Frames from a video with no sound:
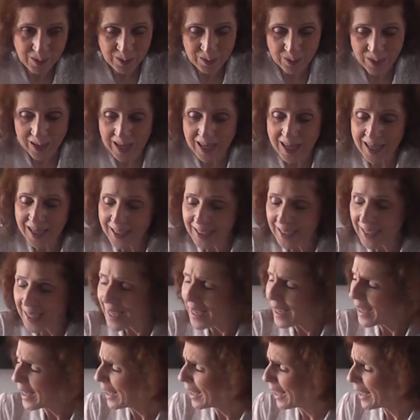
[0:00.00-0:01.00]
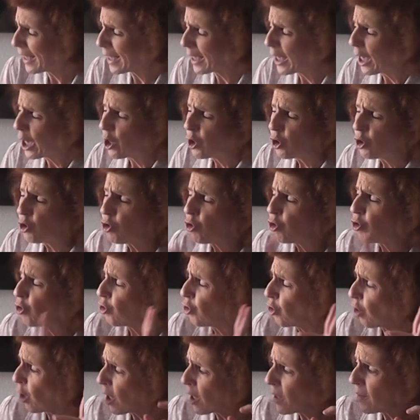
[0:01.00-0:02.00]
Okay? He
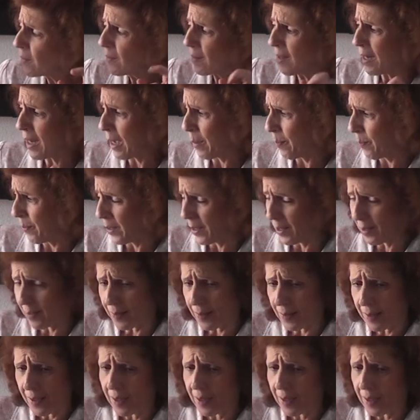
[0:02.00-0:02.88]
just happened